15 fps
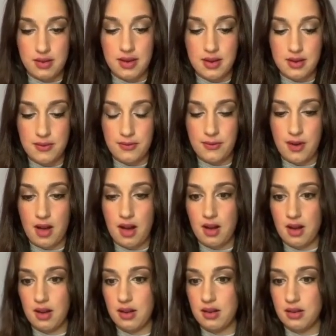if
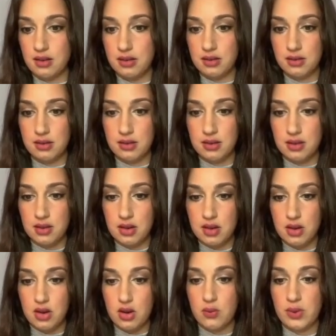uh,
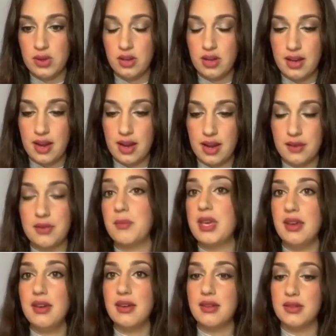we look at the
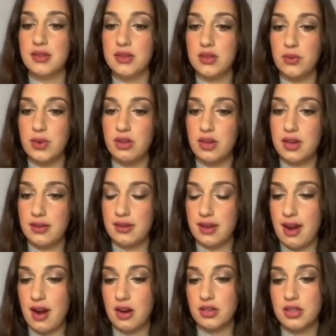peak, so we look at the
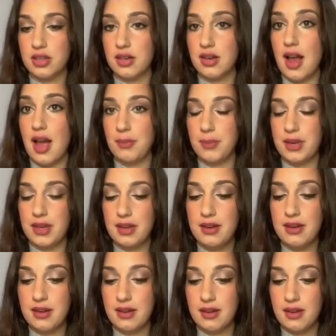character at
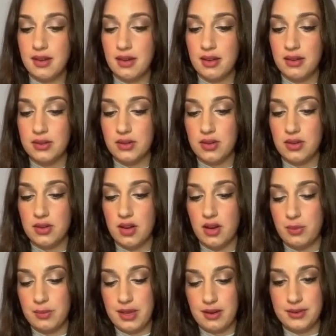peak, so that would be
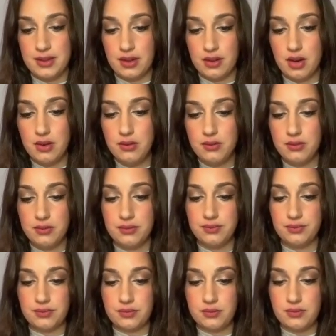peak of zero.
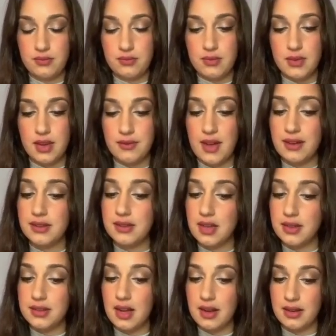If that
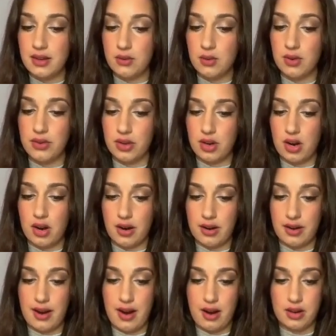does not equal the
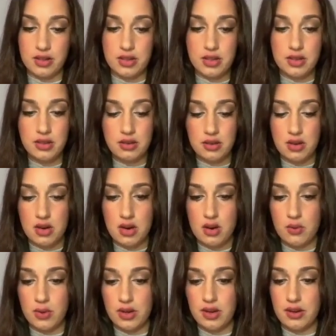current character,
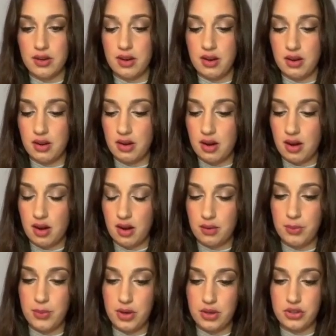we're gonna
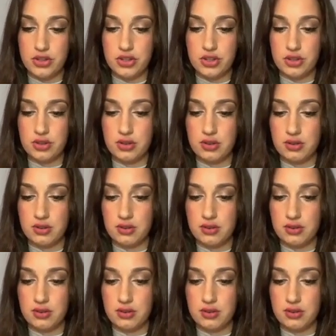uh, push